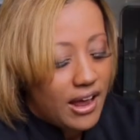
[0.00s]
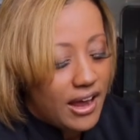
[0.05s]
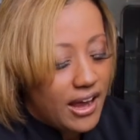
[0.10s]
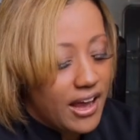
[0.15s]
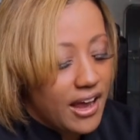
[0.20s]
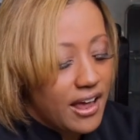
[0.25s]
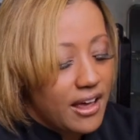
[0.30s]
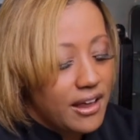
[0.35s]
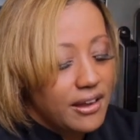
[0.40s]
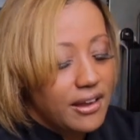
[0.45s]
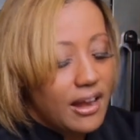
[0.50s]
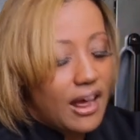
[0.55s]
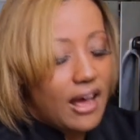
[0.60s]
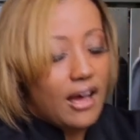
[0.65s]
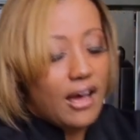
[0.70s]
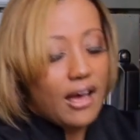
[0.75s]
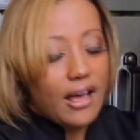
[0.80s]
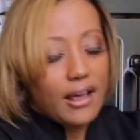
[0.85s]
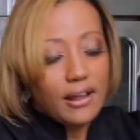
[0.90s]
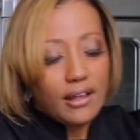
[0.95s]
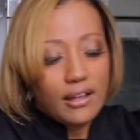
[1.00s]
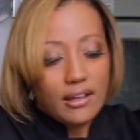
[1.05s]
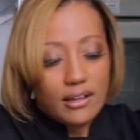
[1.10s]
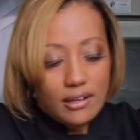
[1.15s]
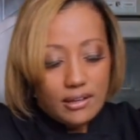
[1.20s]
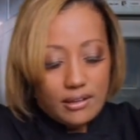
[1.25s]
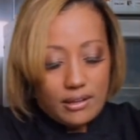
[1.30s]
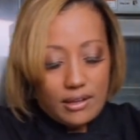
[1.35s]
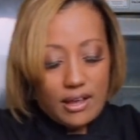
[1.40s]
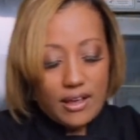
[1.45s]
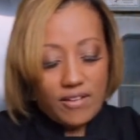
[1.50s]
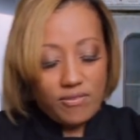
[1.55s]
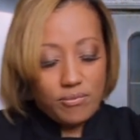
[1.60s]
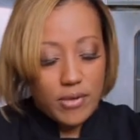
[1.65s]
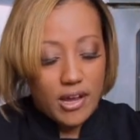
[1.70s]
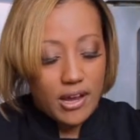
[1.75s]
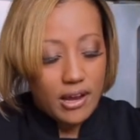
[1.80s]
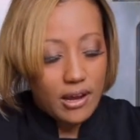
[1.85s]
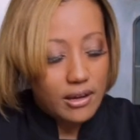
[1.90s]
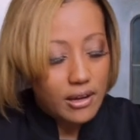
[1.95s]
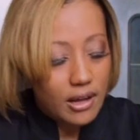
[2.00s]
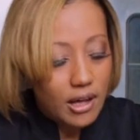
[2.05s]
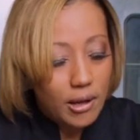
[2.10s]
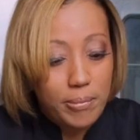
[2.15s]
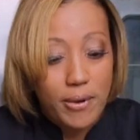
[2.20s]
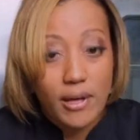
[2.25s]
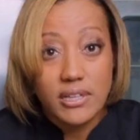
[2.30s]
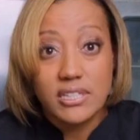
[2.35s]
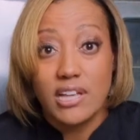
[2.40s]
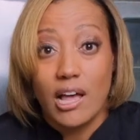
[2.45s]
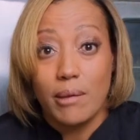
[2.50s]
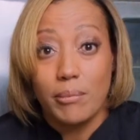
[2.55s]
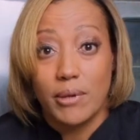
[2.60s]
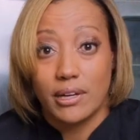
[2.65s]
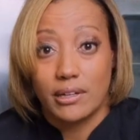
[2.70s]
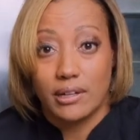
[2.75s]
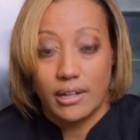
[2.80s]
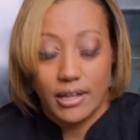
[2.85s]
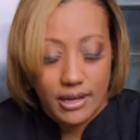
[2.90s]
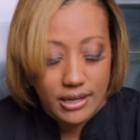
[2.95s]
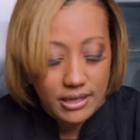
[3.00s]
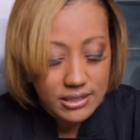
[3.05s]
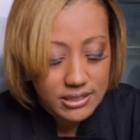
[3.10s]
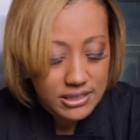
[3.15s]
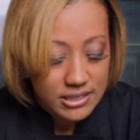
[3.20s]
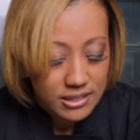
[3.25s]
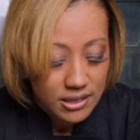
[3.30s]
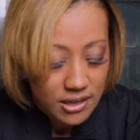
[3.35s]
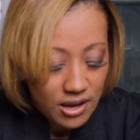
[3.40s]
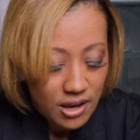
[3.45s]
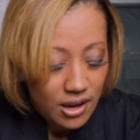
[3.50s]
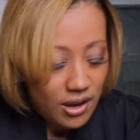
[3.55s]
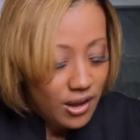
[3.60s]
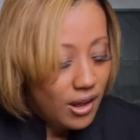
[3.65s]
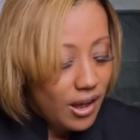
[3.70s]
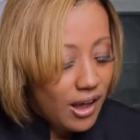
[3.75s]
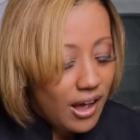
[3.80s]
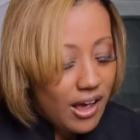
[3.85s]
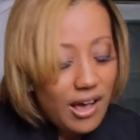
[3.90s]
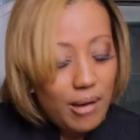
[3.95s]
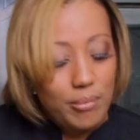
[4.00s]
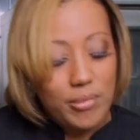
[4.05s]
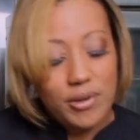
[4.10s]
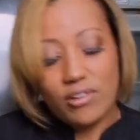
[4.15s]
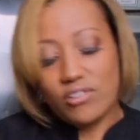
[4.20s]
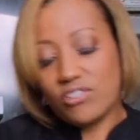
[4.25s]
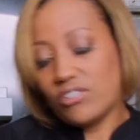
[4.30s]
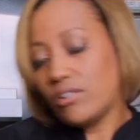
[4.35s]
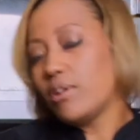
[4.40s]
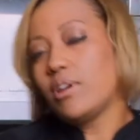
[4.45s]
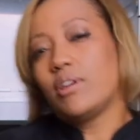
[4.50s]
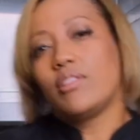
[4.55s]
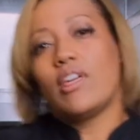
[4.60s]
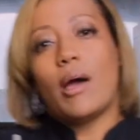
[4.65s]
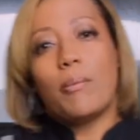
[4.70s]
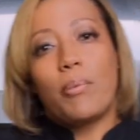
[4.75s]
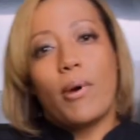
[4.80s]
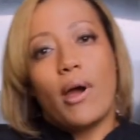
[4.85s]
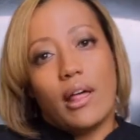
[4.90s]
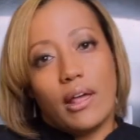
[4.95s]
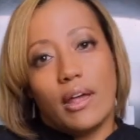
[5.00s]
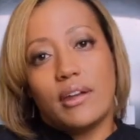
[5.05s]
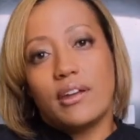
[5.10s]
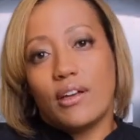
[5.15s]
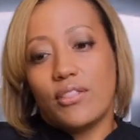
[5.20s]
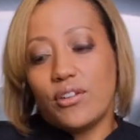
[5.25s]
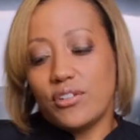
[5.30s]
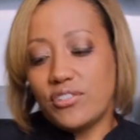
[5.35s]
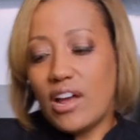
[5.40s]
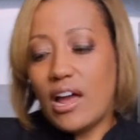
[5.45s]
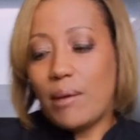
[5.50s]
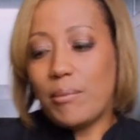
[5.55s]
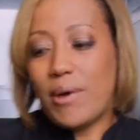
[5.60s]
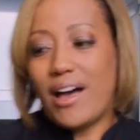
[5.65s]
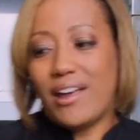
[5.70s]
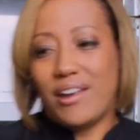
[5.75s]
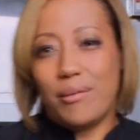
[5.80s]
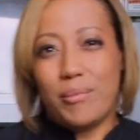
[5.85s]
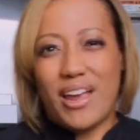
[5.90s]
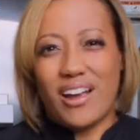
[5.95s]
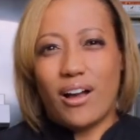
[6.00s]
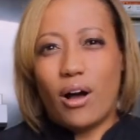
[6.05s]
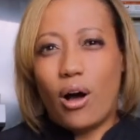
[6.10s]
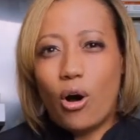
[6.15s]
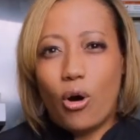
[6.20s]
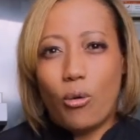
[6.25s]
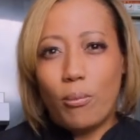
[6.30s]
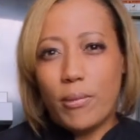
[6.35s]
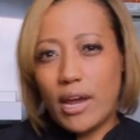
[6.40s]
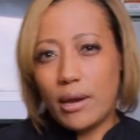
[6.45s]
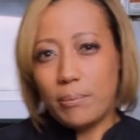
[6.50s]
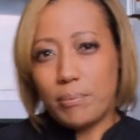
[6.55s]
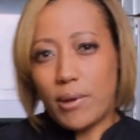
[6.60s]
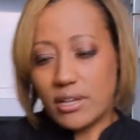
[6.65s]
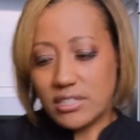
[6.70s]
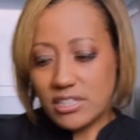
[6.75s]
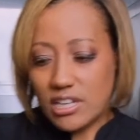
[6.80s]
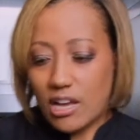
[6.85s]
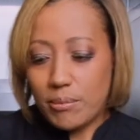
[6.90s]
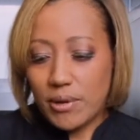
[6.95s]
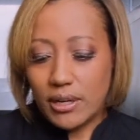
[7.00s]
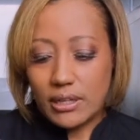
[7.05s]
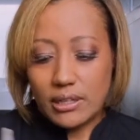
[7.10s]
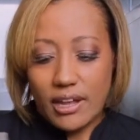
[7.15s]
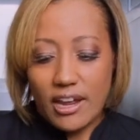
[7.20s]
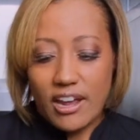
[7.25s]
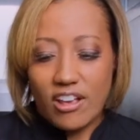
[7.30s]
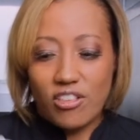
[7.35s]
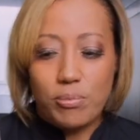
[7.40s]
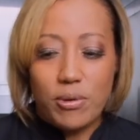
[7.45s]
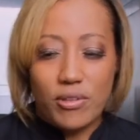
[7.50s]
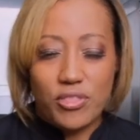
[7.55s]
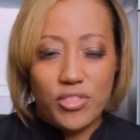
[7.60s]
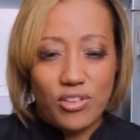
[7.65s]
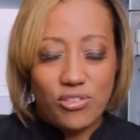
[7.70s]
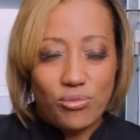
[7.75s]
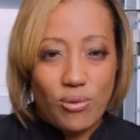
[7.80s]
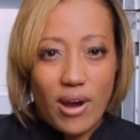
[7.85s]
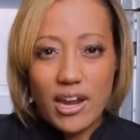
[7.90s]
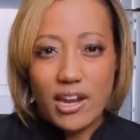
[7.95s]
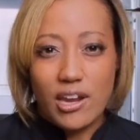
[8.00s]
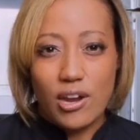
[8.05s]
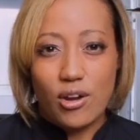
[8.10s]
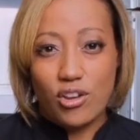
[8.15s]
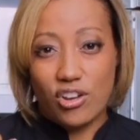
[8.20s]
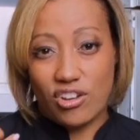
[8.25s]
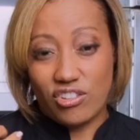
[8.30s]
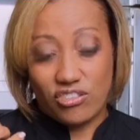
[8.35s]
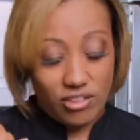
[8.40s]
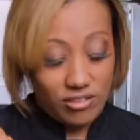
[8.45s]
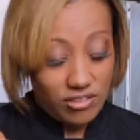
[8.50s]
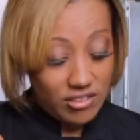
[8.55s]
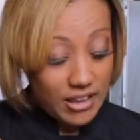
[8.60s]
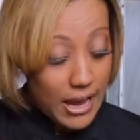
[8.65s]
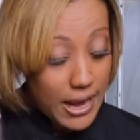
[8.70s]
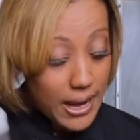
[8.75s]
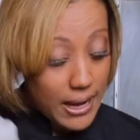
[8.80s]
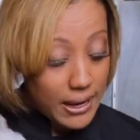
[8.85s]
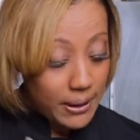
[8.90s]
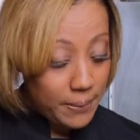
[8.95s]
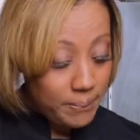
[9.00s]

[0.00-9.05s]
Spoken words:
and I have made a balsamic glaze. I'm going to show you that probably another time, how to make a homemade balsamic glaze. But this right here you can just take,